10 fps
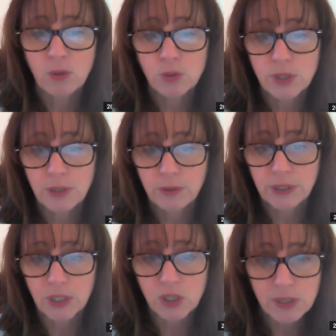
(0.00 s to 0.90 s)
also,
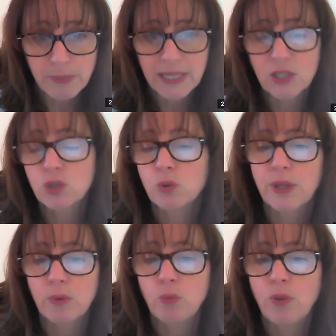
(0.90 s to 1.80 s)
just making sure
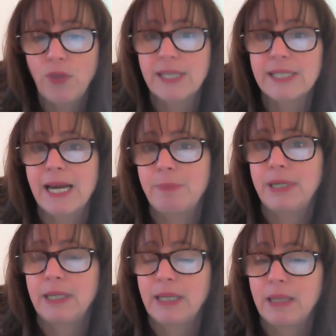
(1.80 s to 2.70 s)
that all the things are
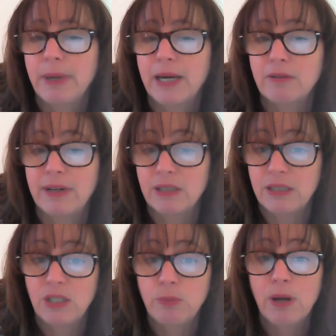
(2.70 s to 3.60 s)
happening in the background,
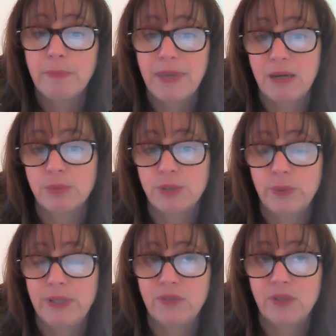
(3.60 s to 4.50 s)
and you might be able
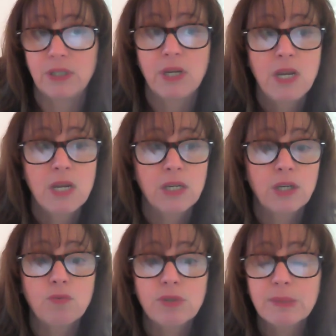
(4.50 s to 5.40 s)
to even,
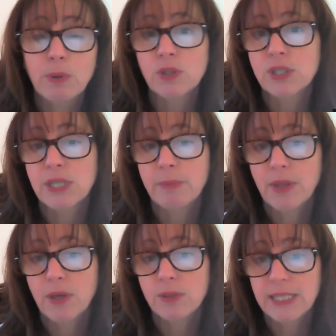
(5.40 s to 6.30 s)
respond to some
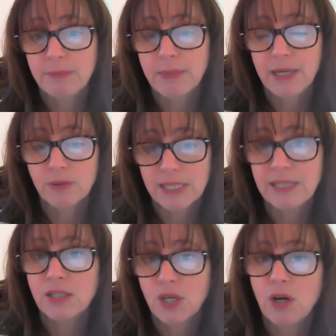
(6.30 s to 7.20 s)
of those emails
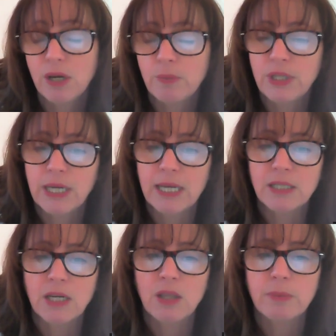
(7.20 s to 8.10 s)
in time when you
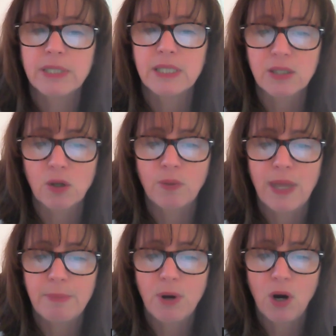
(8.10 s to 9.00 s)
get to know the business on
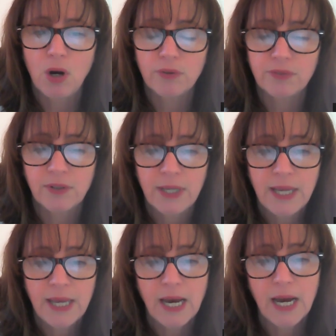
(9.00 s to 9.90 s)
their behalf.
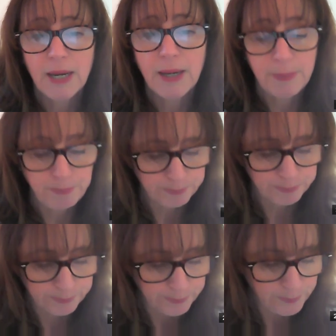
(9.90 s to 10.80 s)

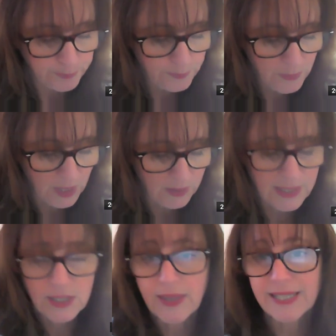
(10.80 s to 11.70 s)

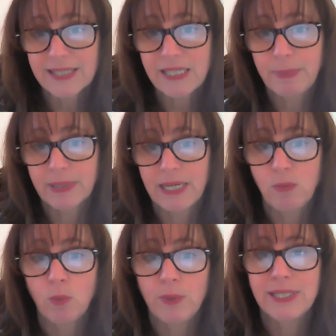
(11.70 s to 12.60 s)
So that's typically
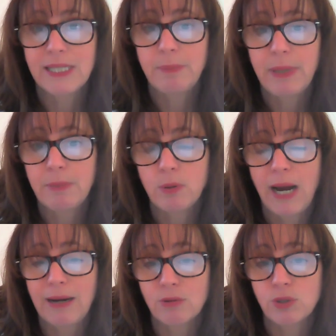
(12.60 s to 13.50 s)
what we see people
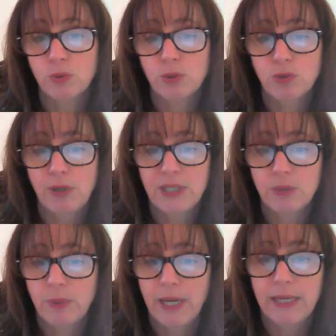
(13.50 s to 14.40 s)
outsource straight
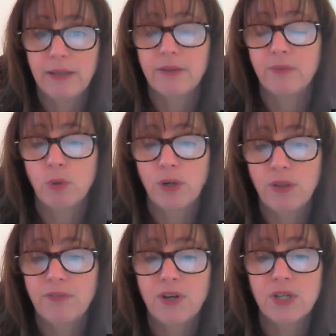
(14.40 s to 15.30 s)
away. One of
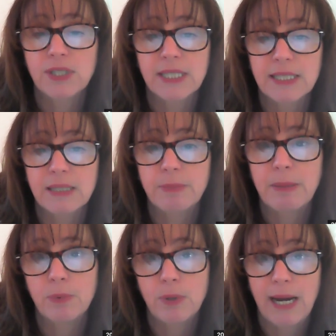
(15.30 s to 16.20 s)
the first things that
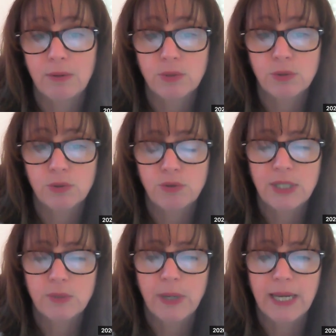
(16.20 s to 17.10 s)
people outsource
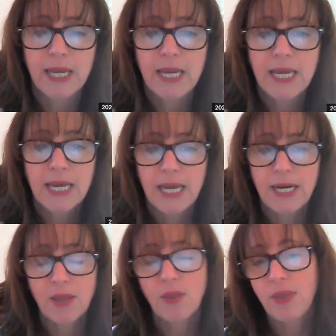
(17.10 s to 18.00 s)
straight away.
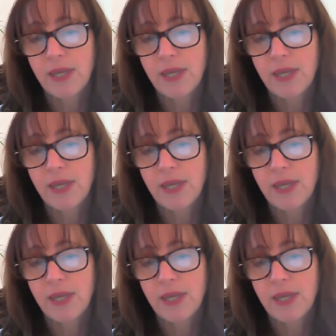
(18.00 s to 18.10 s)
Another